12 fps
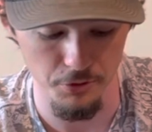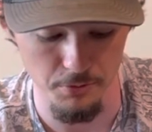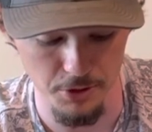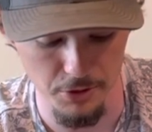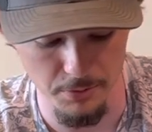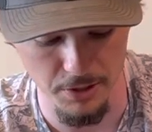
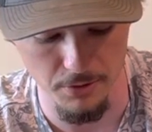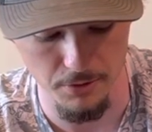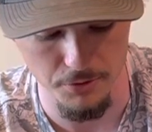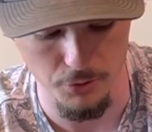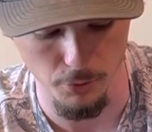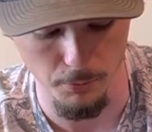
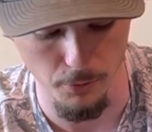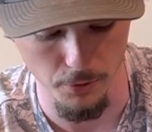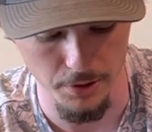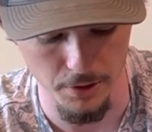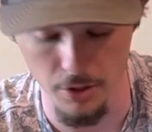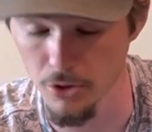millimeters or
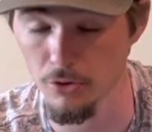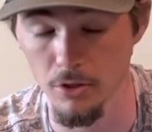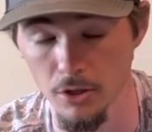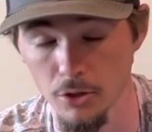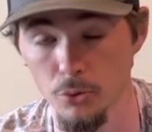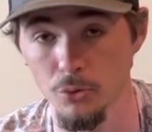
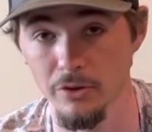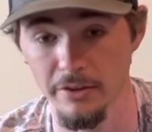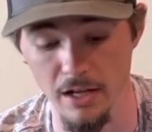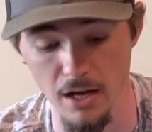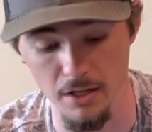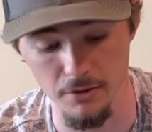
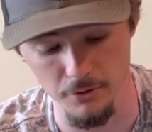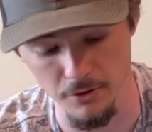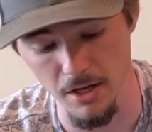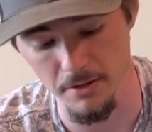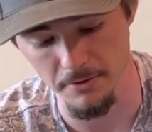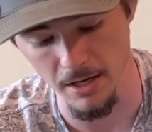0.009 or
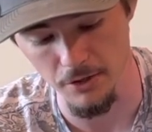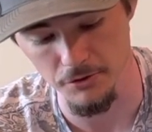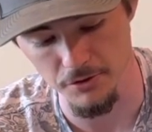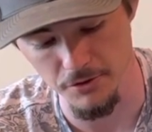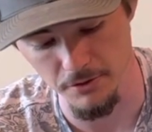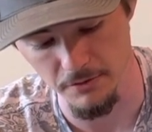9
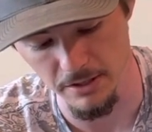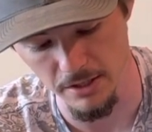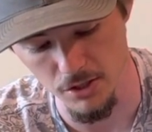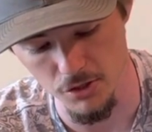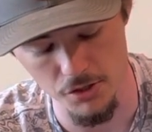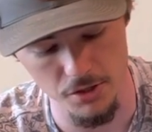thousandths of an
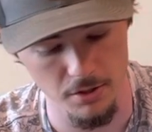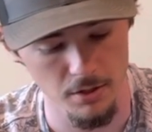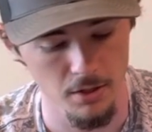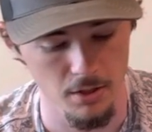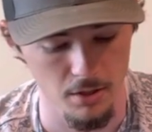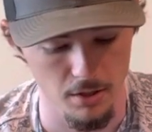inch,
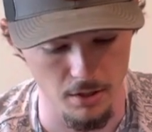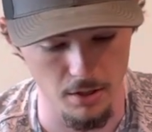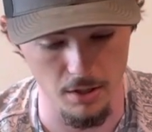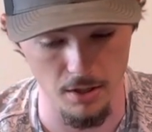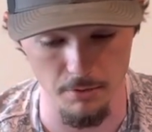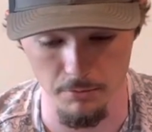
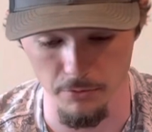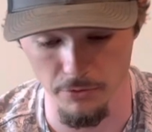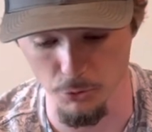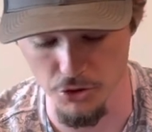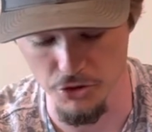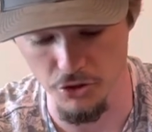
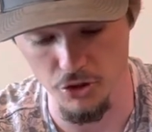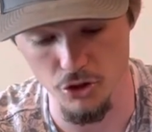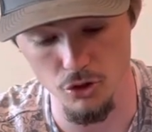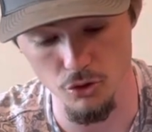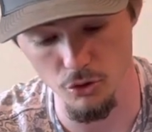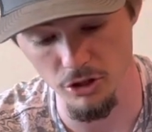which is
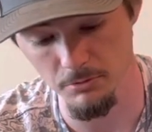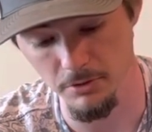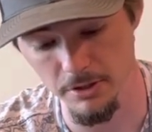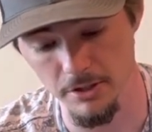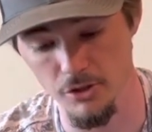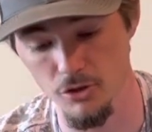
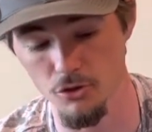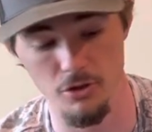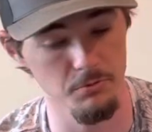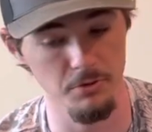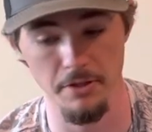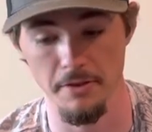extremely
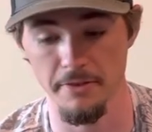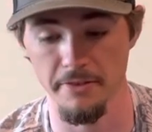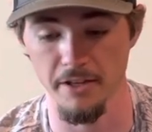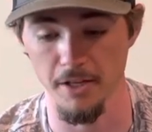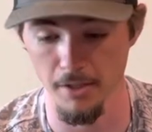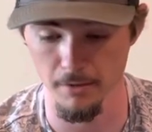
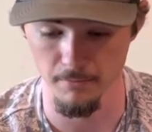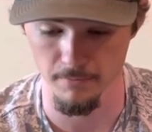thin.